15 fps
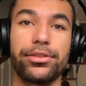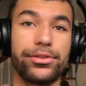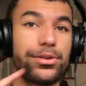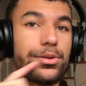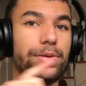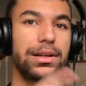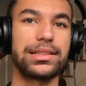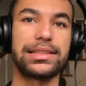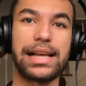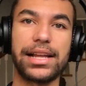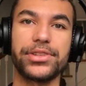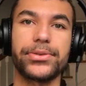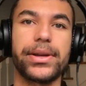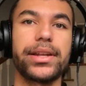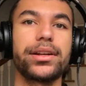through a
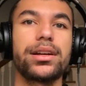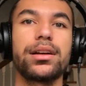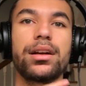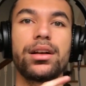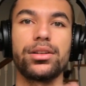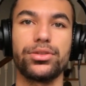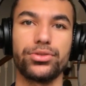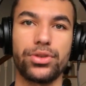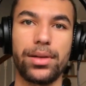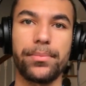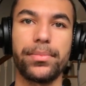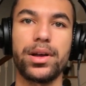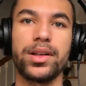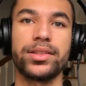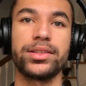saturator, drum
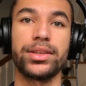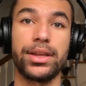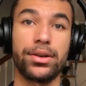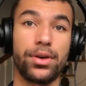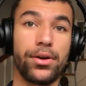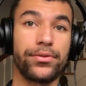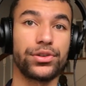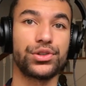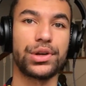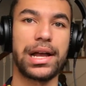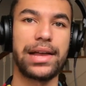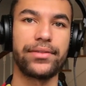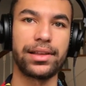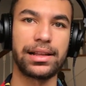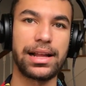bus, and
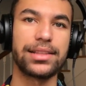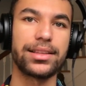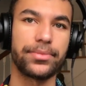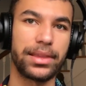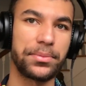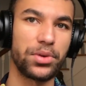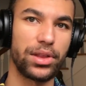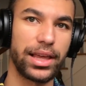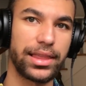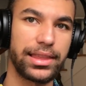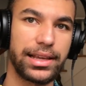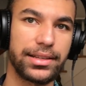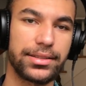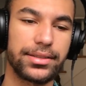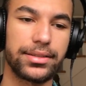overdrive and got something more like
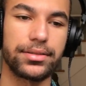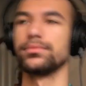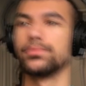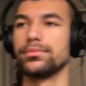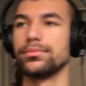this.